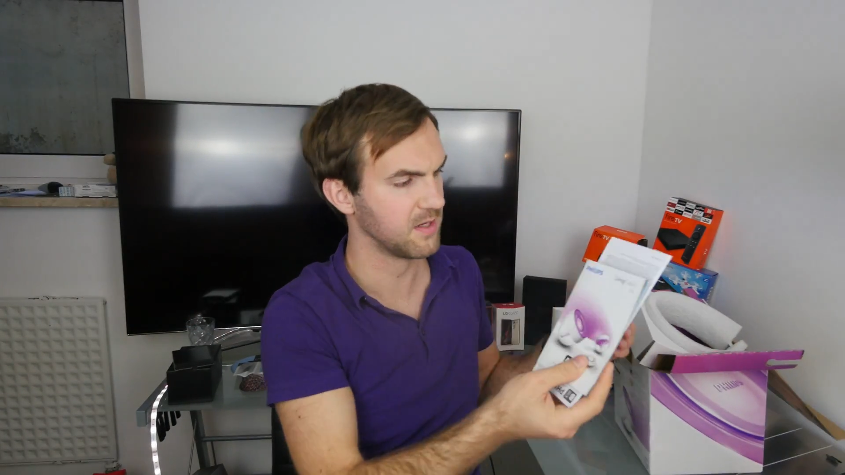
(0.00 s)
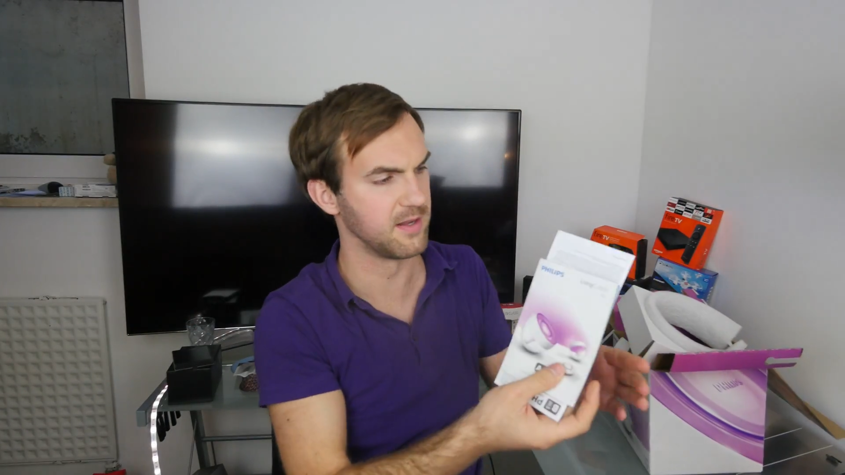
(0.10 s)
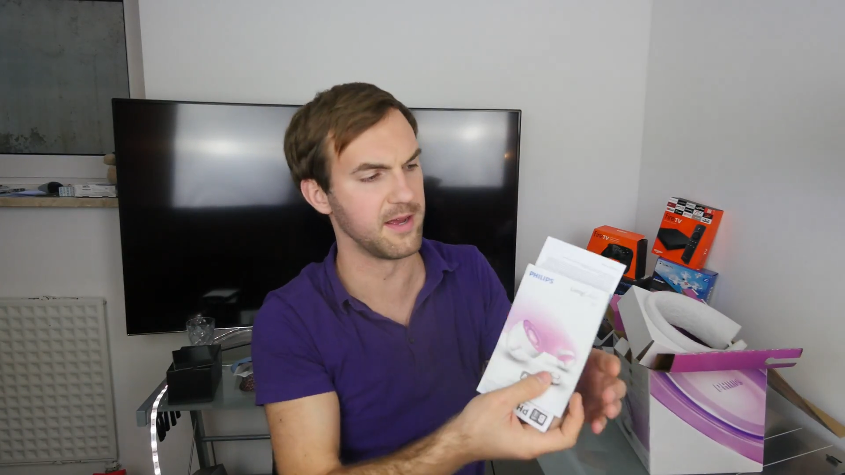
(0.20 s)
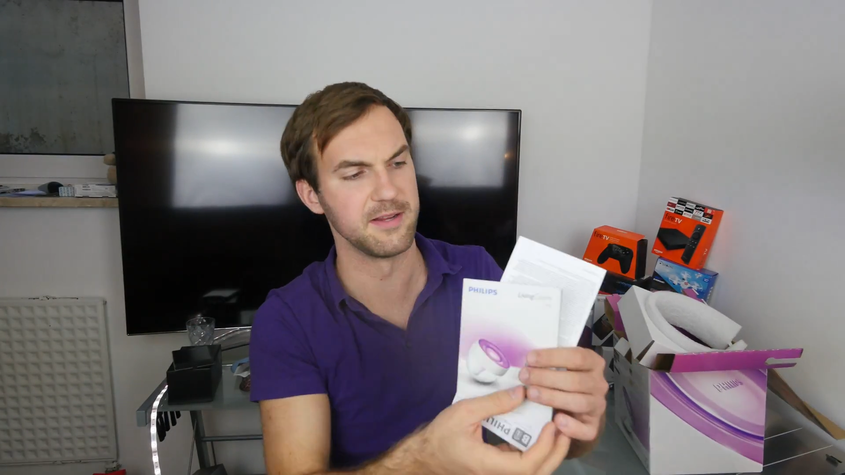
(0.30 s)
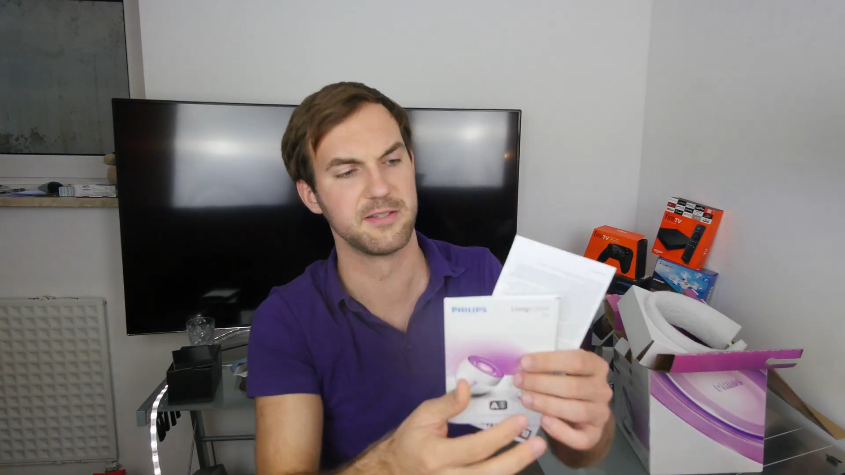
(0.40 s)

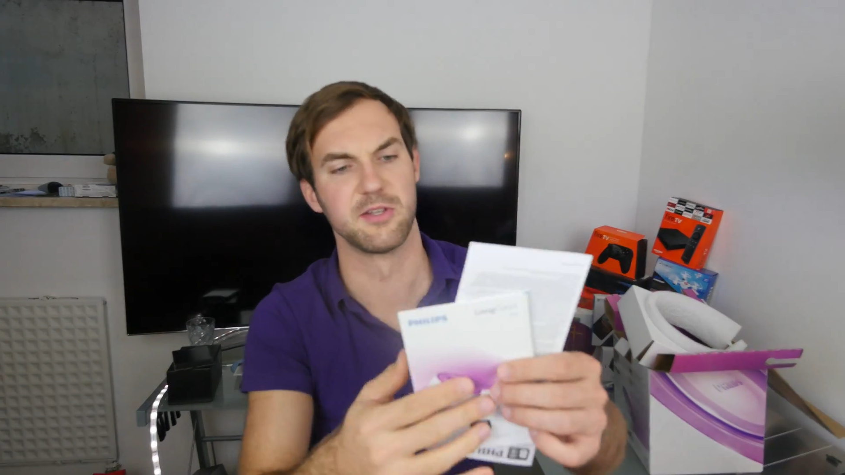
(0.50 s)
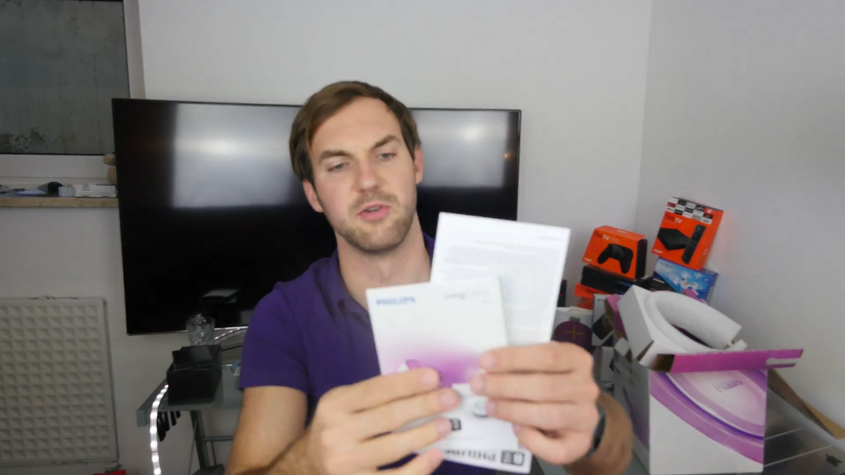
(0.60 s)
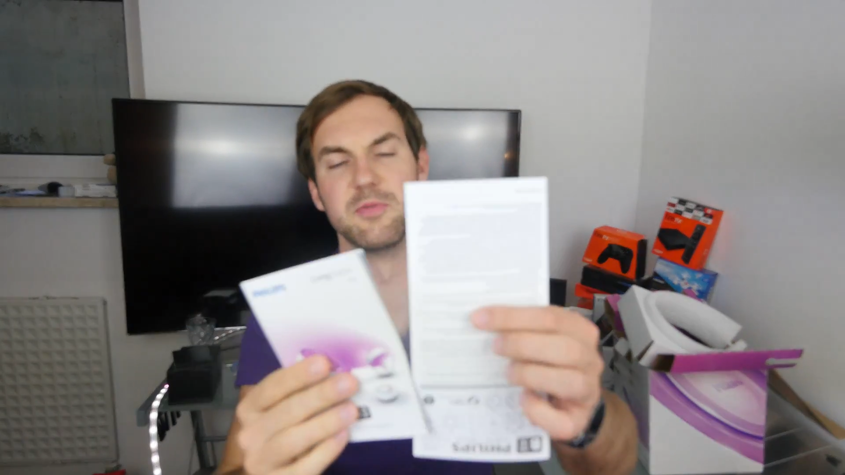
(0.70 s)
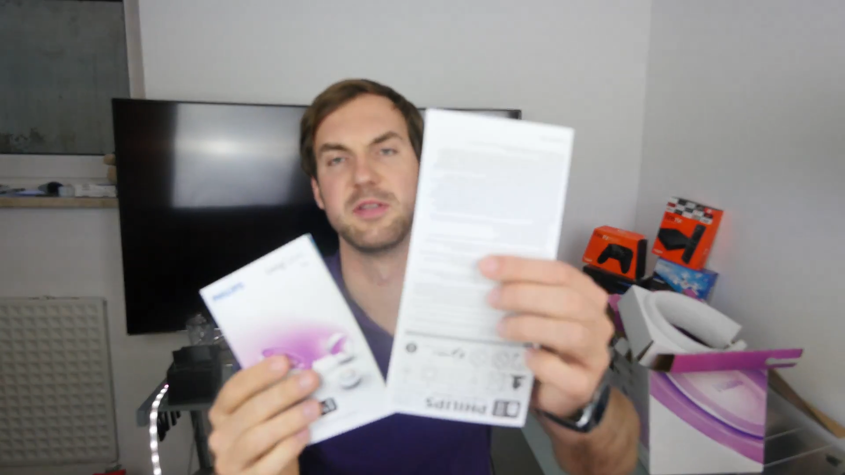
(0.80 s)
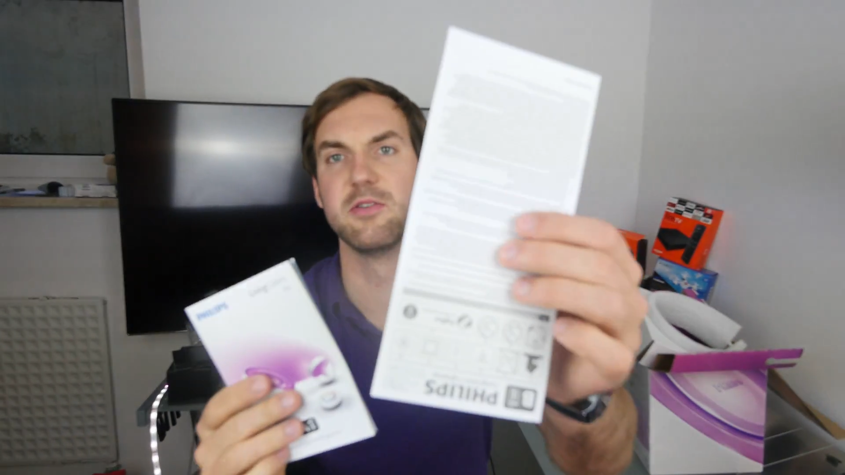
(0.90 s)
light.
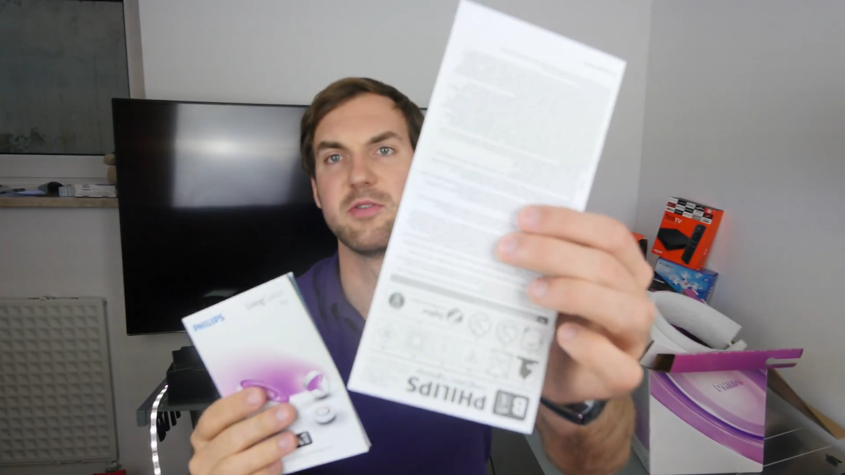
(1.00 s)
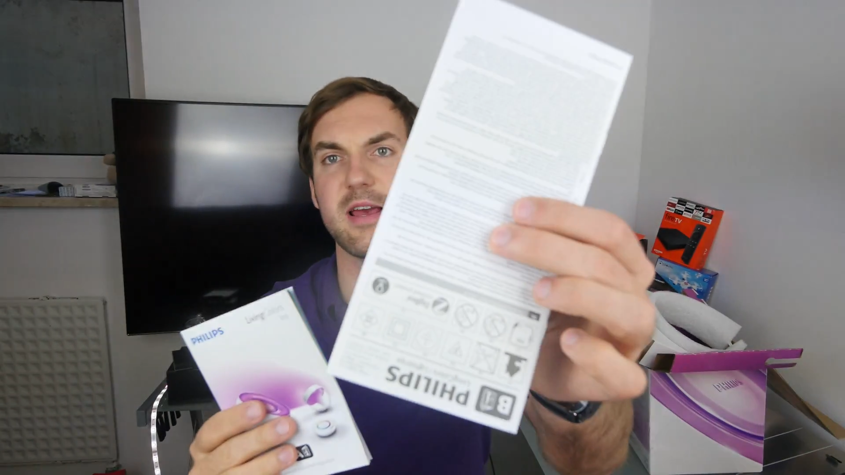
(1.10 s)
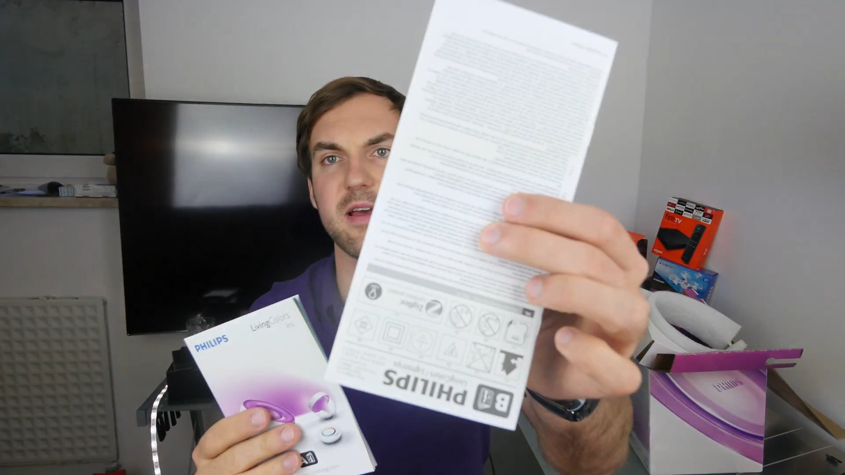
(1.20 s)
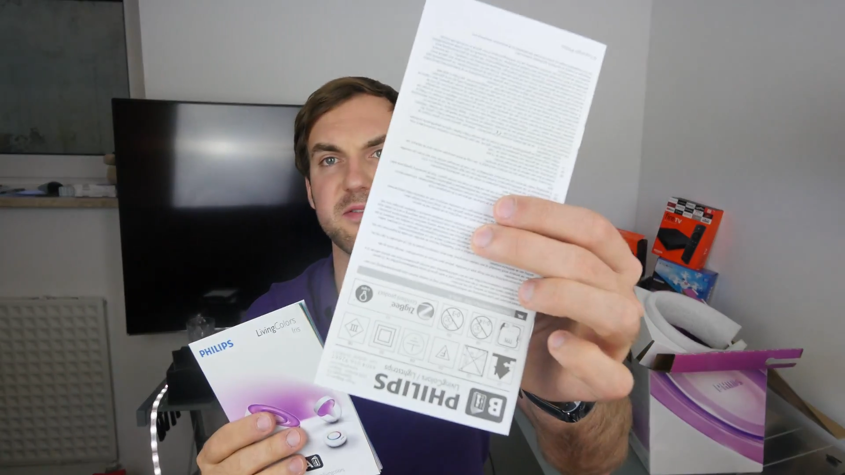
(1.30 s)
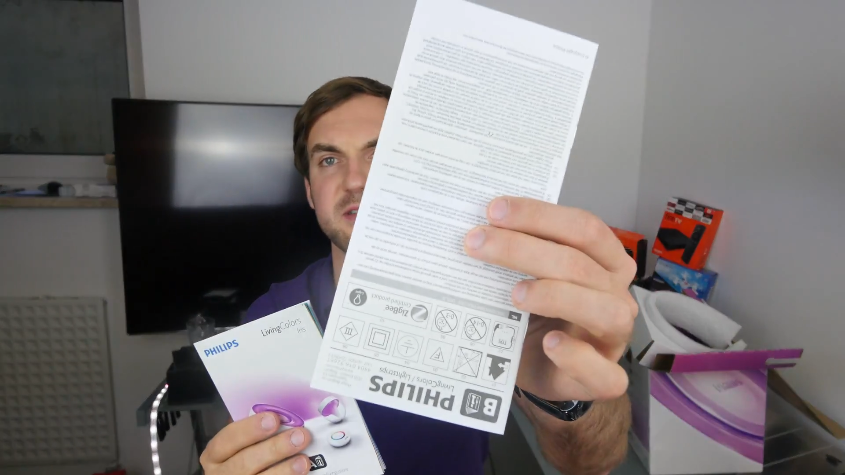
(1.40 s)
So here you have